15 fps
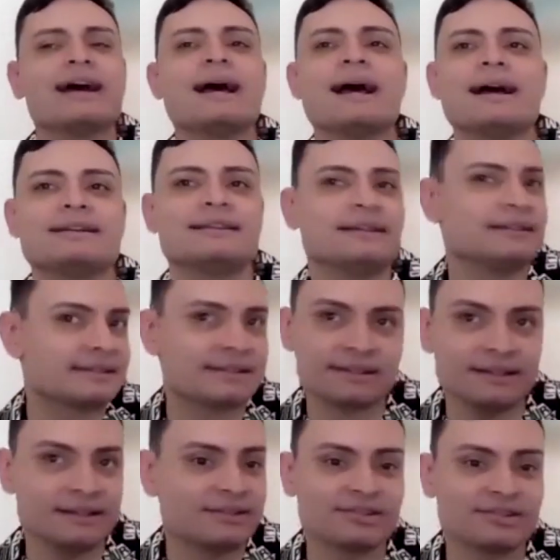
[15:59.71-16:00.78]
And it's
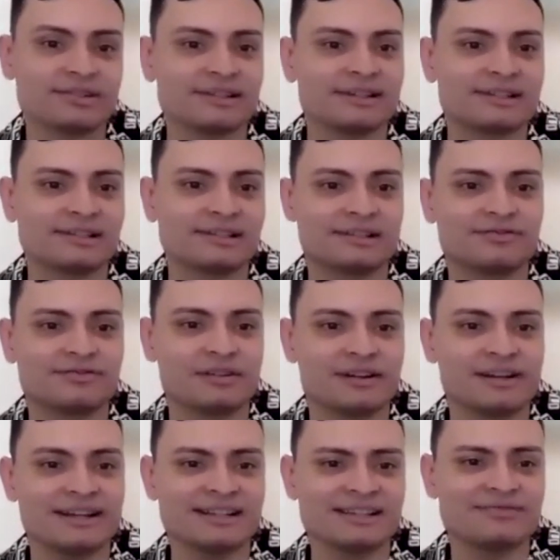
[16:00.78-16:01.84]
it's just it's it's
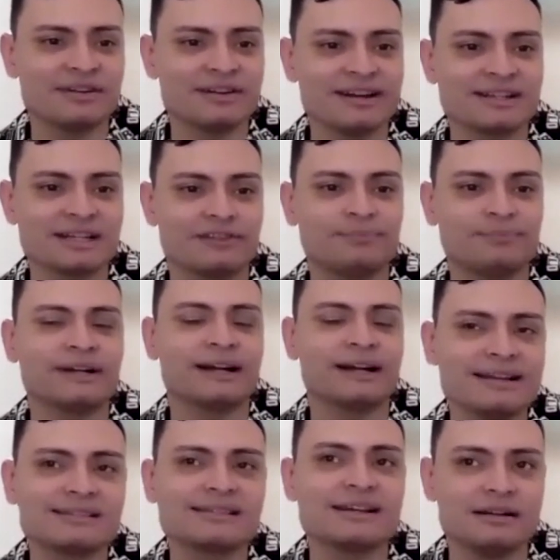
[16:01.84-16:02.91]
very it's very tough, but
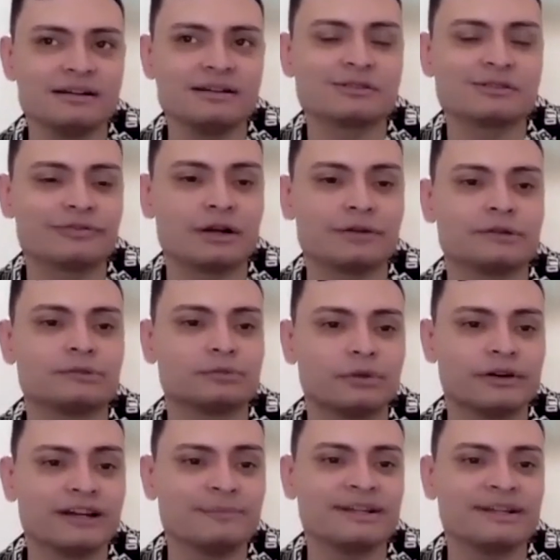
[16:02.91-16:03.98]
say also very
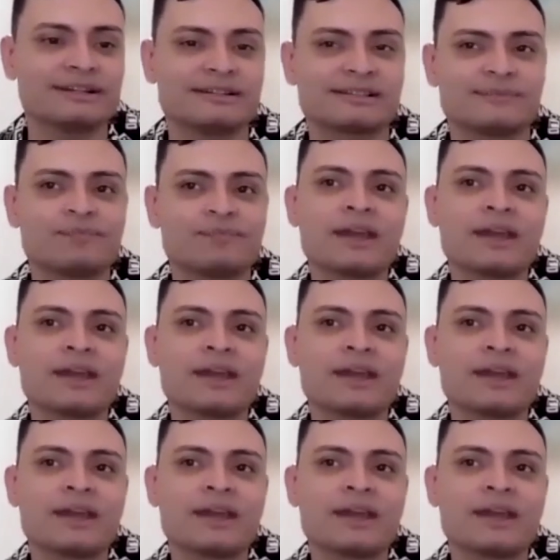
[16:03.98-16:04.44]
rewarding, because